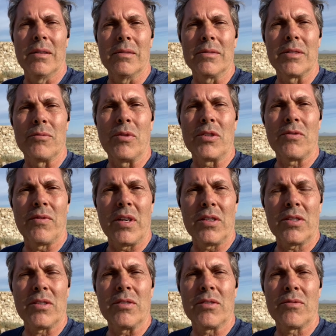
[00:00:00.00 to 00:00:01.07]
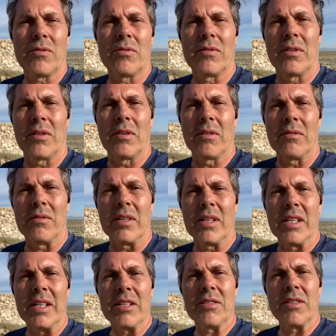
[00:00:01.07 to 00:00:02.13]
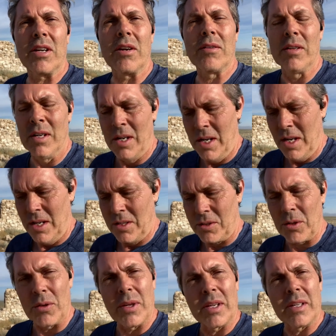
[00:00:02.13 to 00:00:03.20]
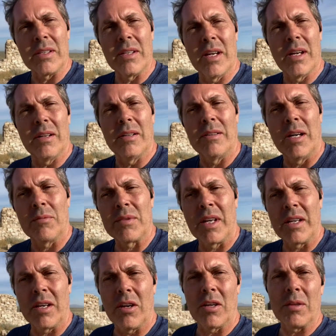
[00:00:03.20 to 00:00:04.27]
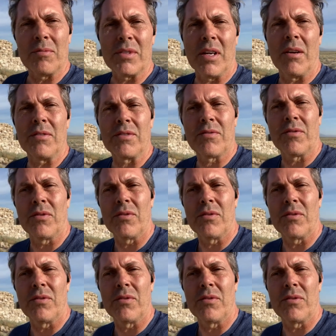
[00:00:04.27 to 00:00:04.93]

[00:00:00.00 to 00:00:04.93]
some reservations, the clinics there, so they can help take care of themselves